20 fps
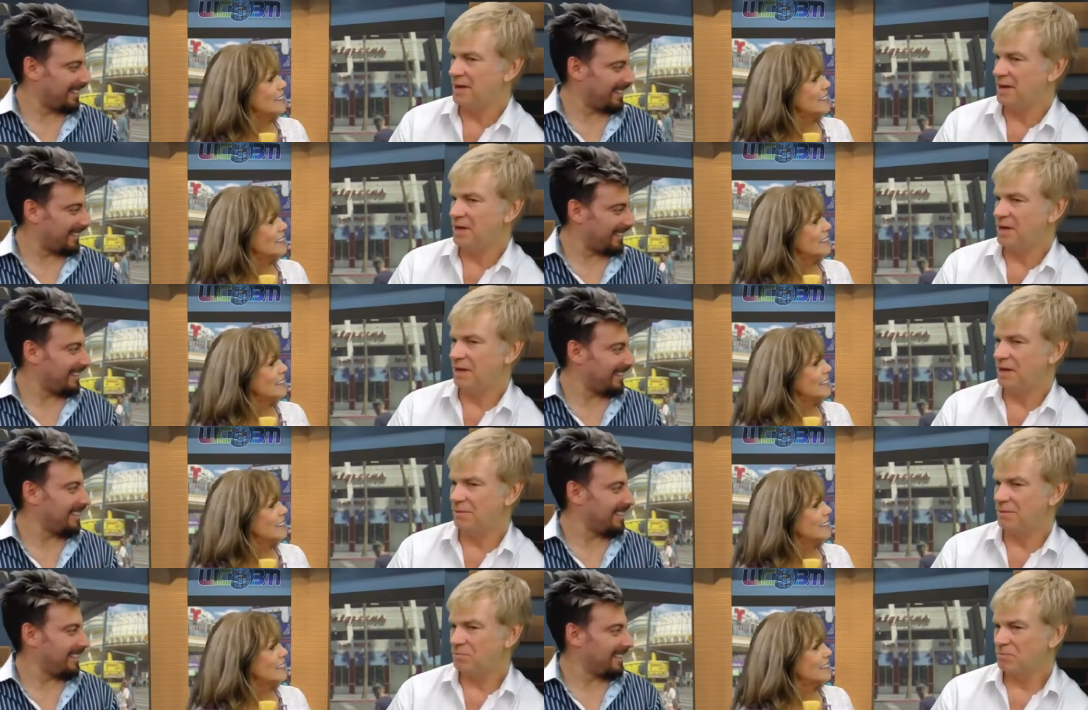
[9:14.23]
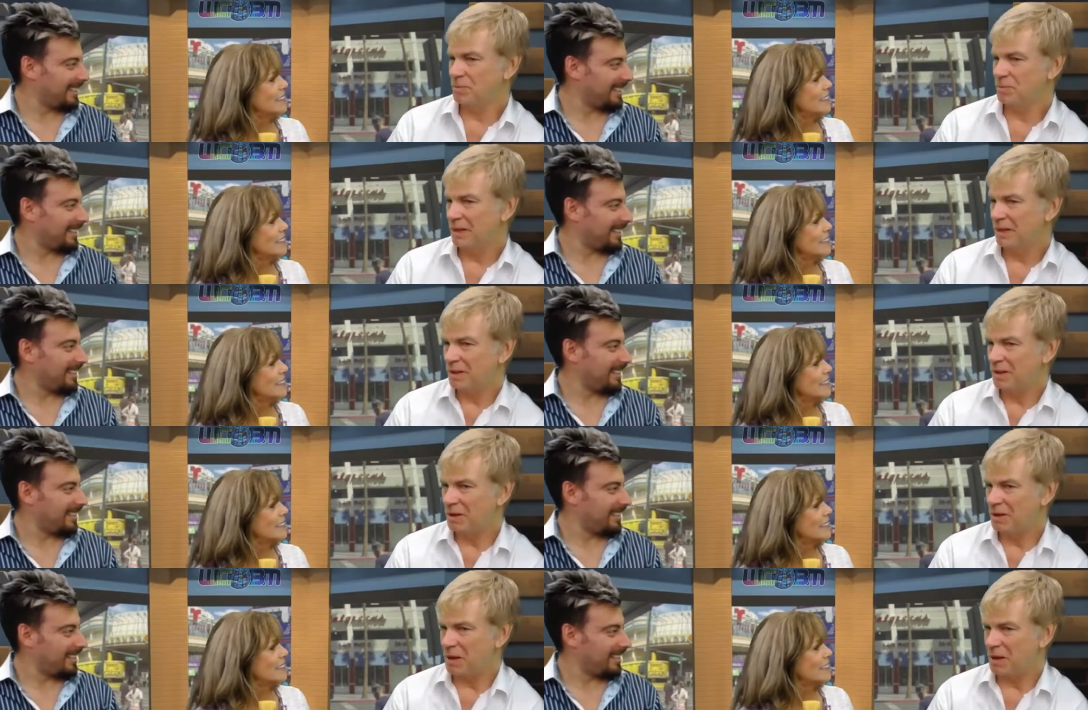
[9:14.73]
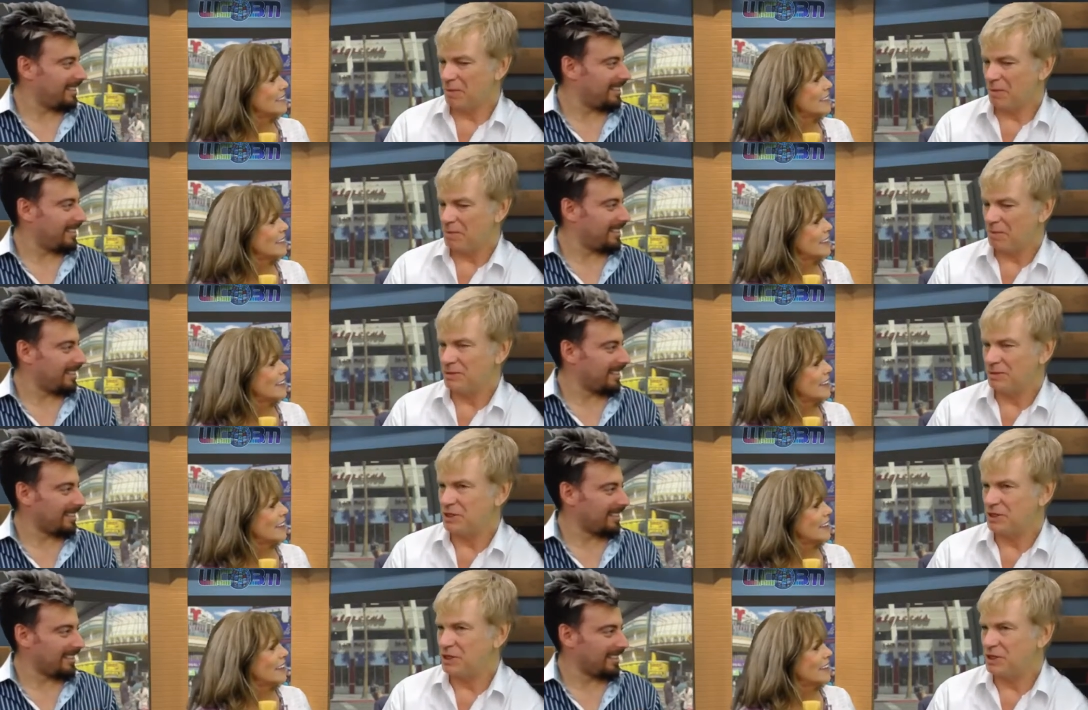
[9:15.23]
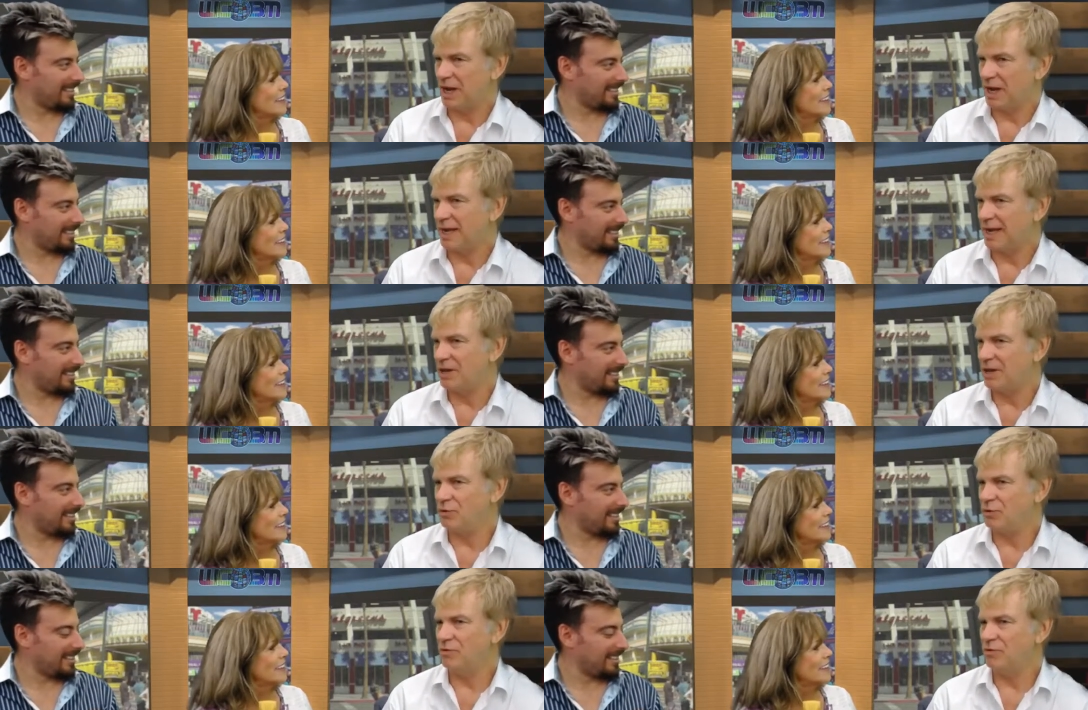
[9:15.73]
Speaker 1: uh, in my position, I get
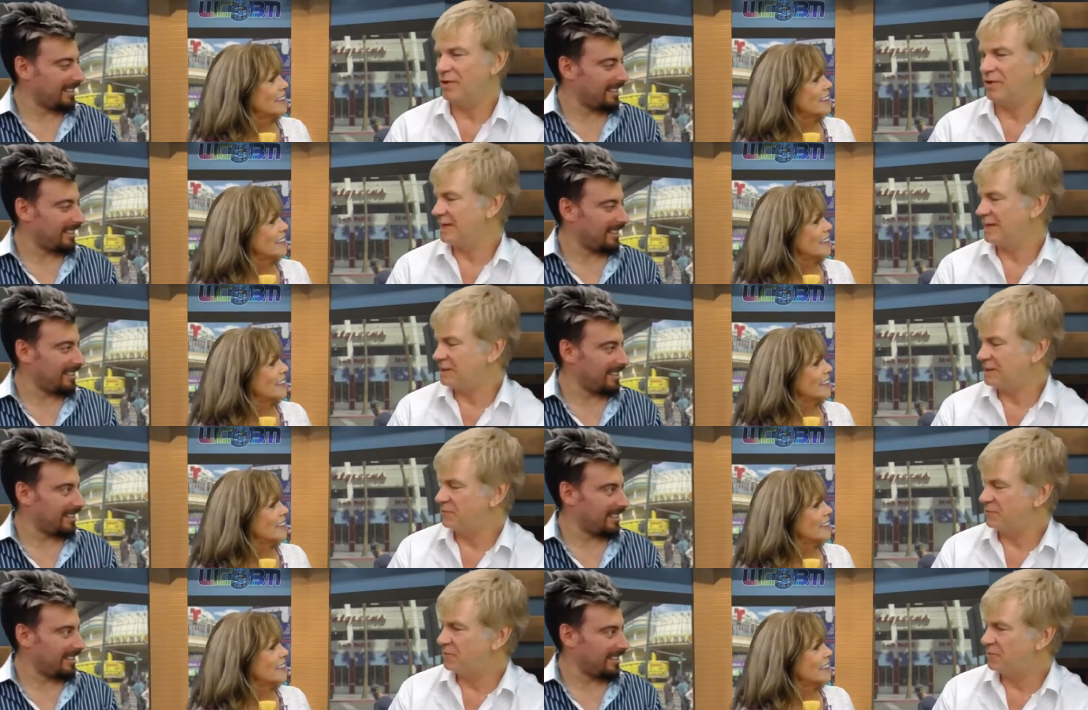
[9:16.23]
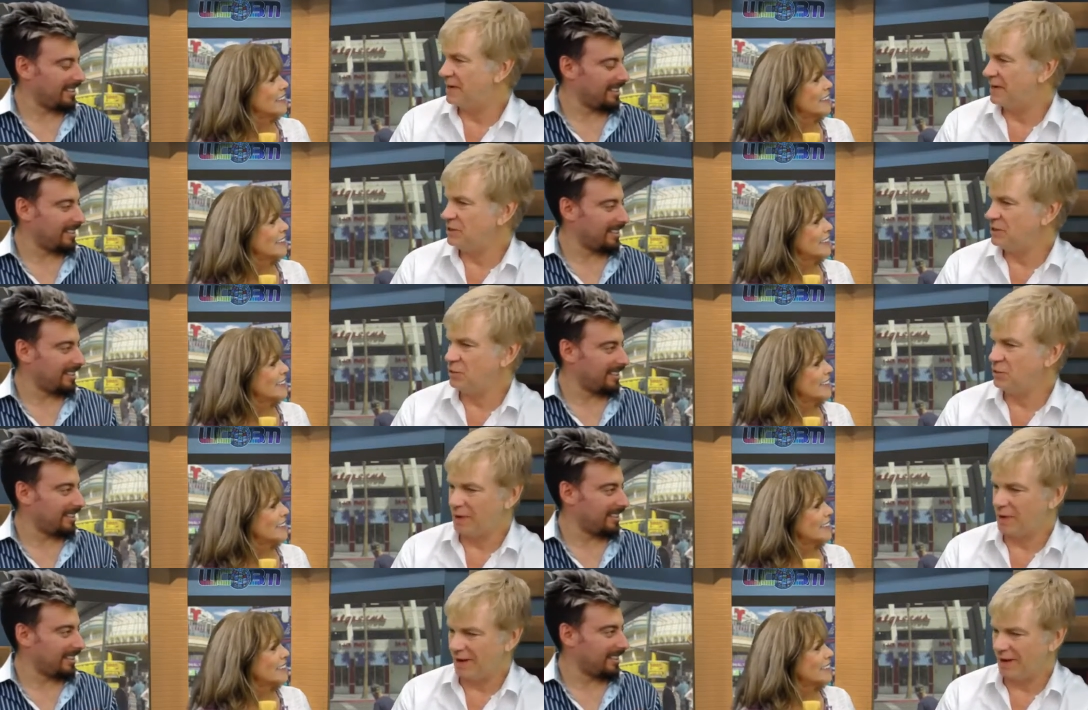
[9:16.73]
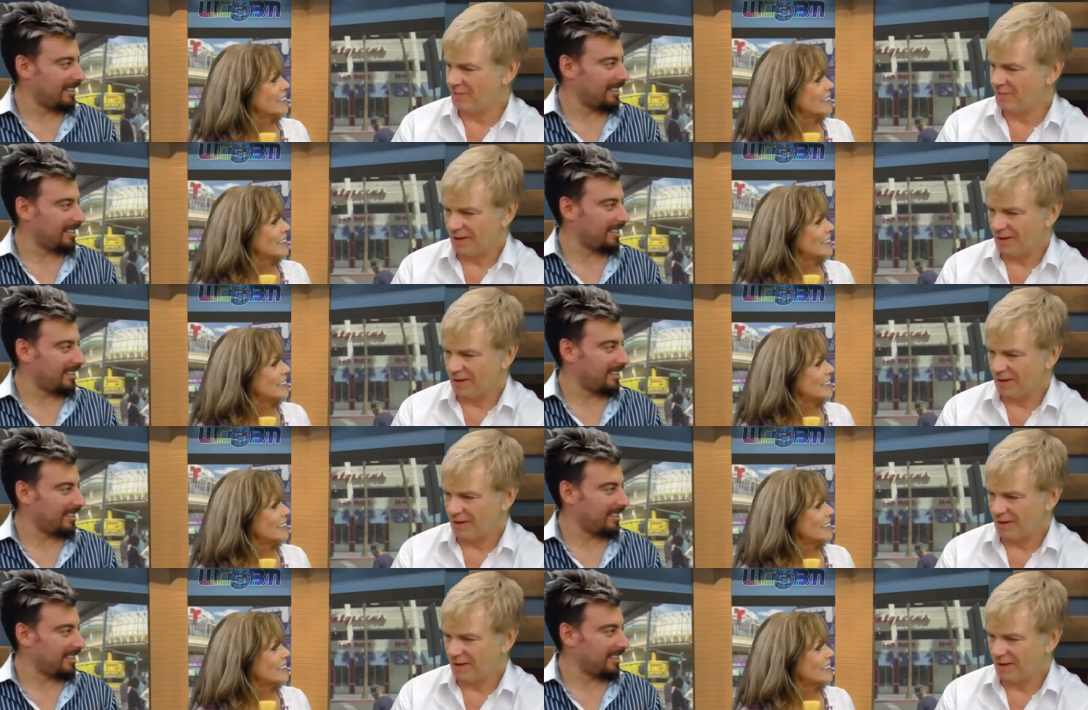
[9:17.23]
to invite some friends who have